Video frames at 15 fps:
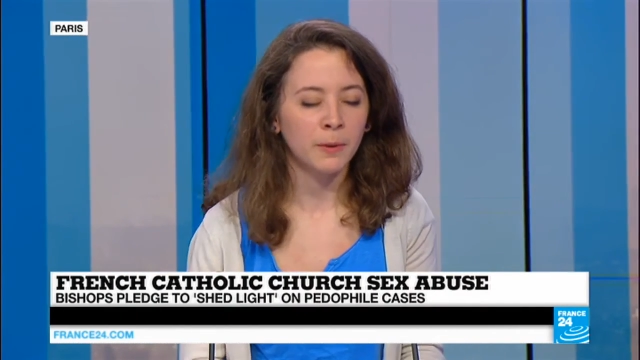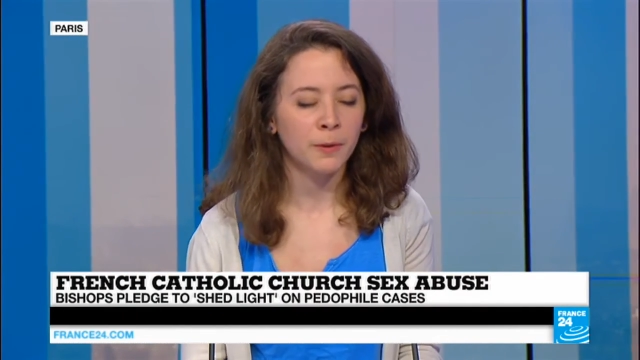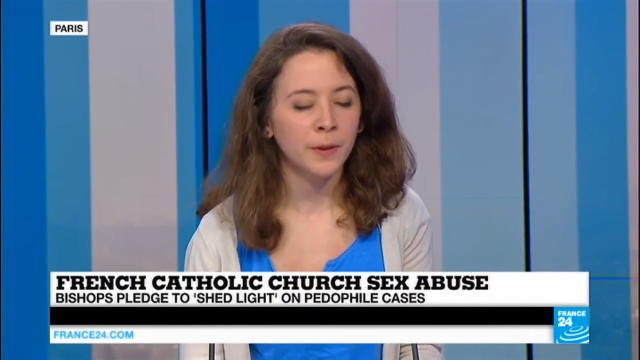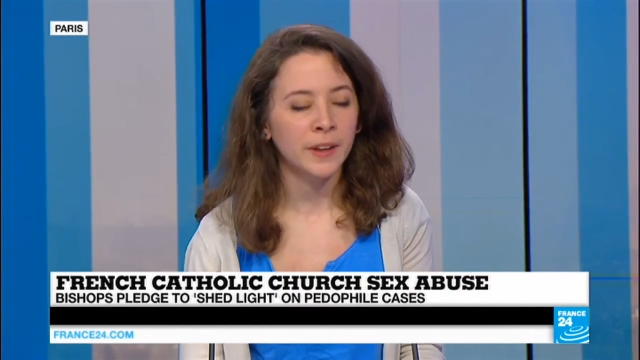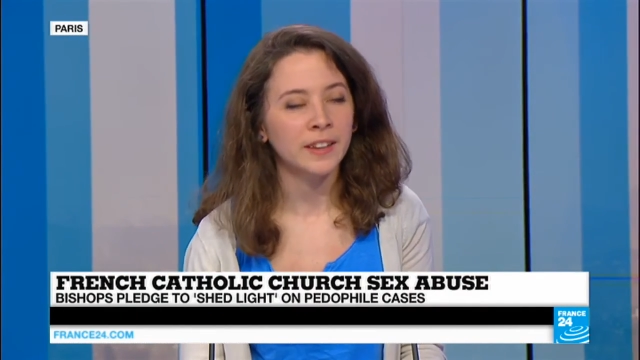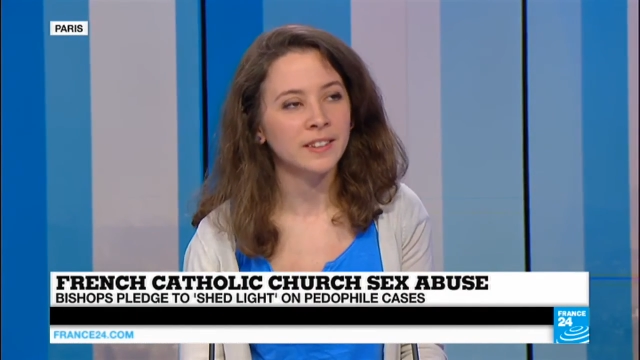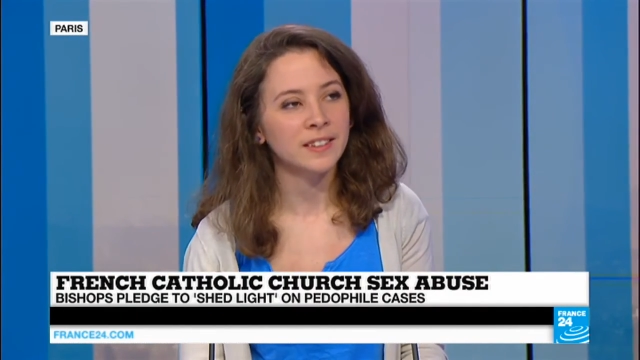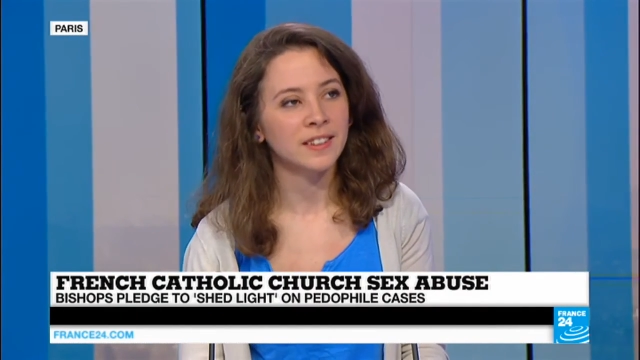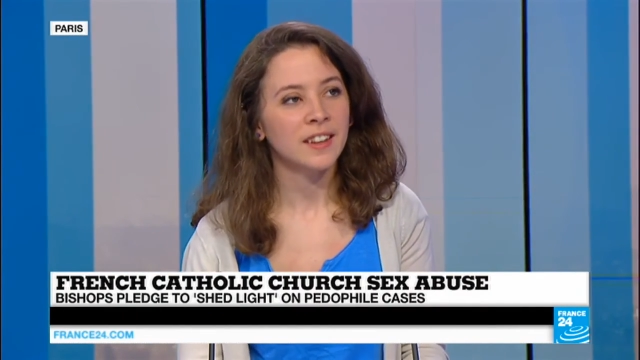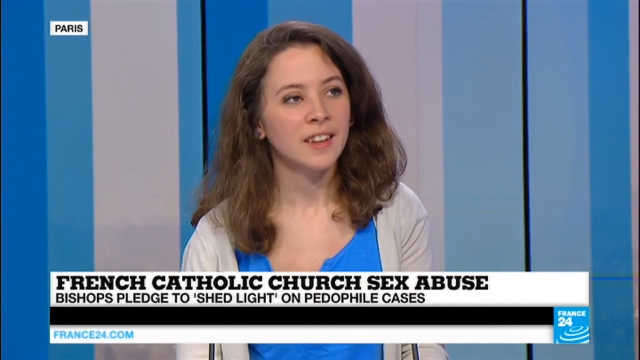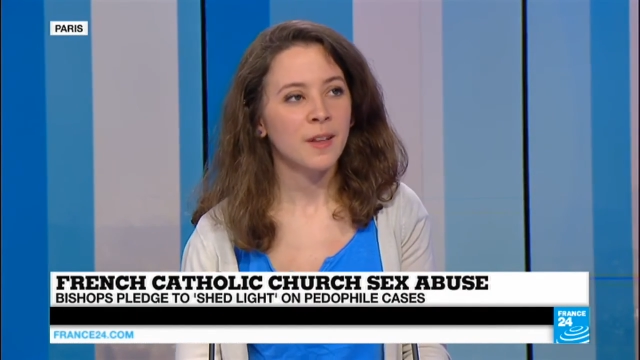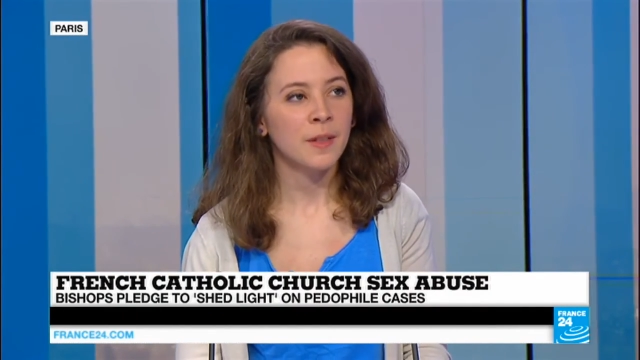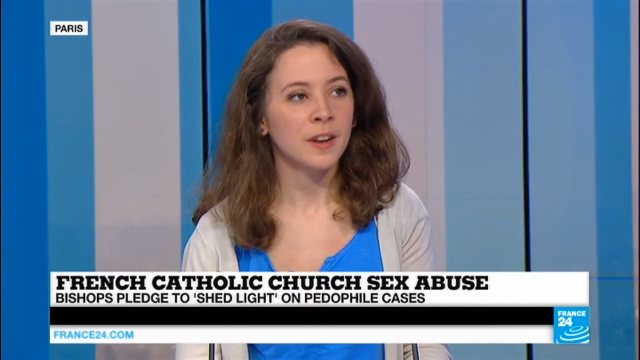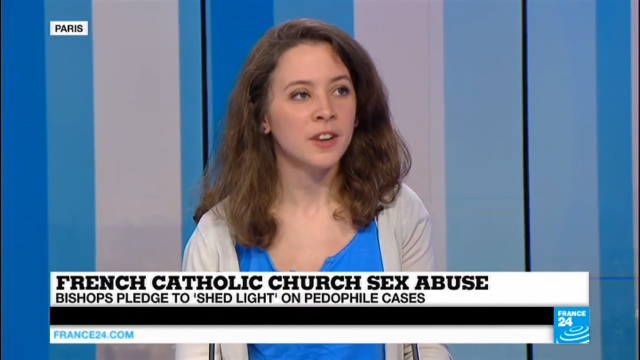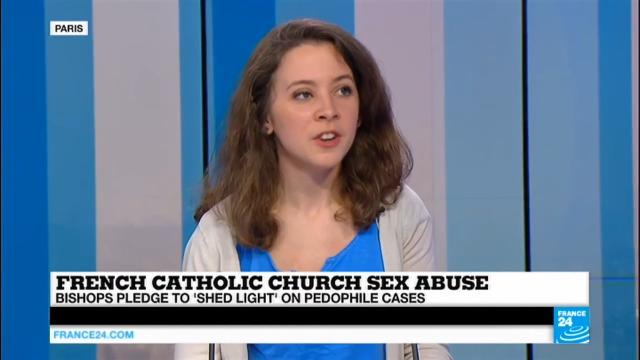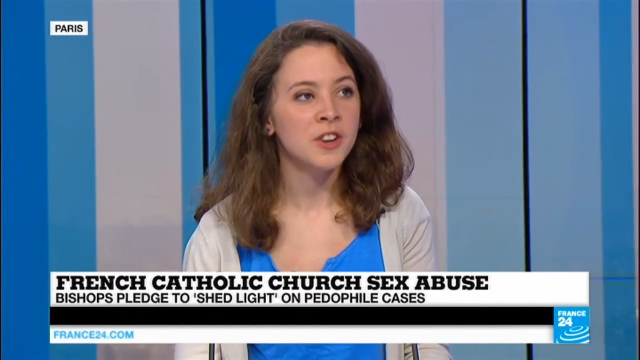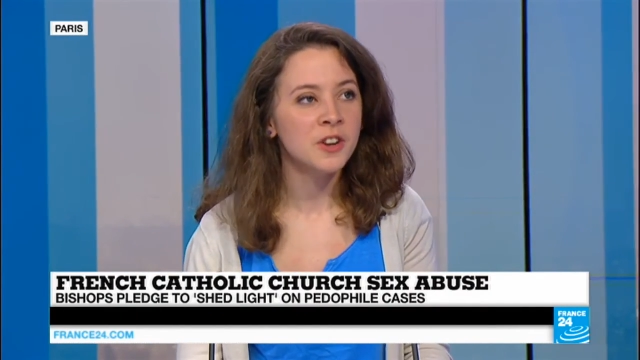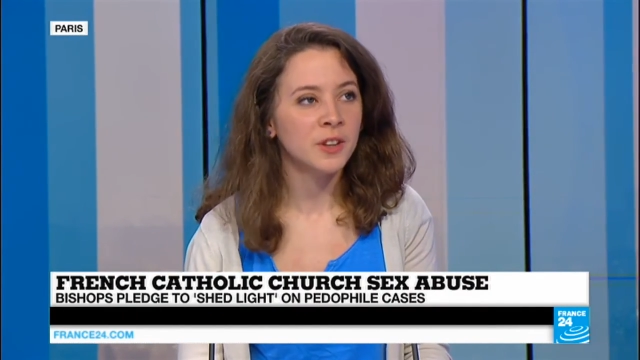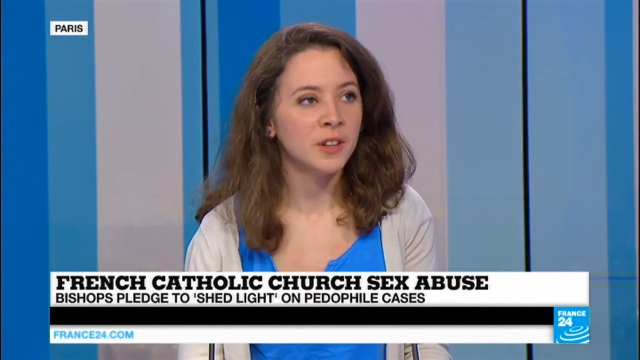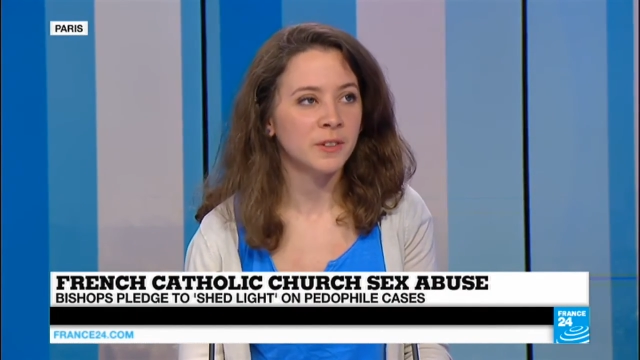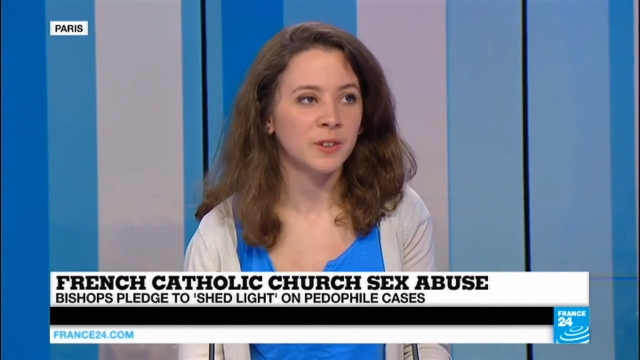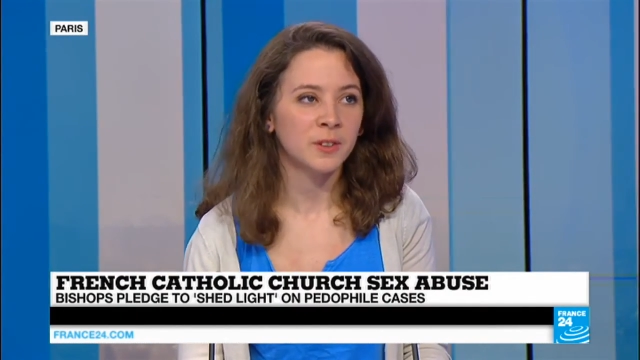things that
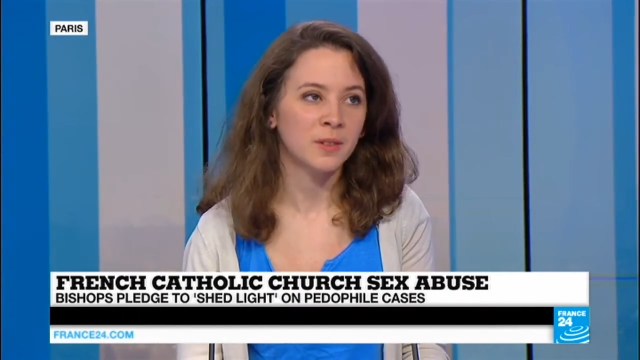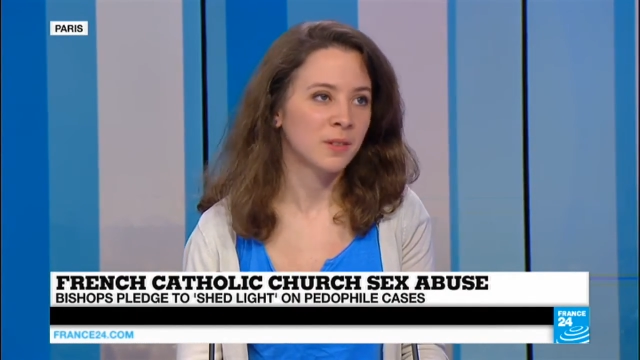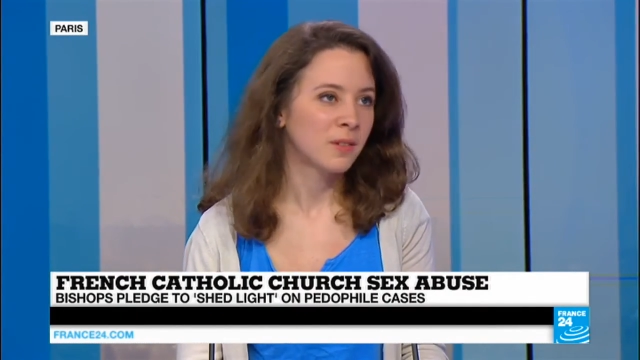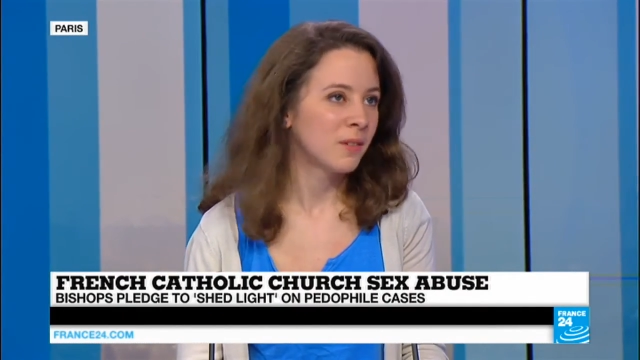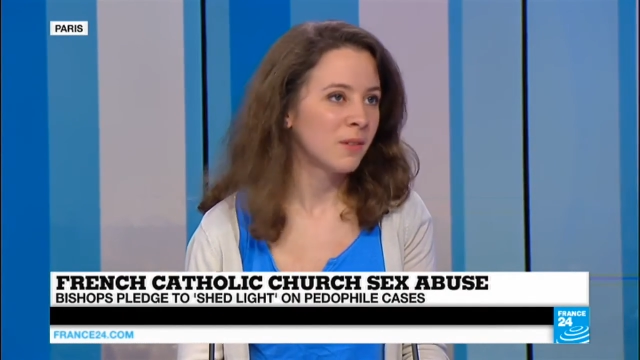none of us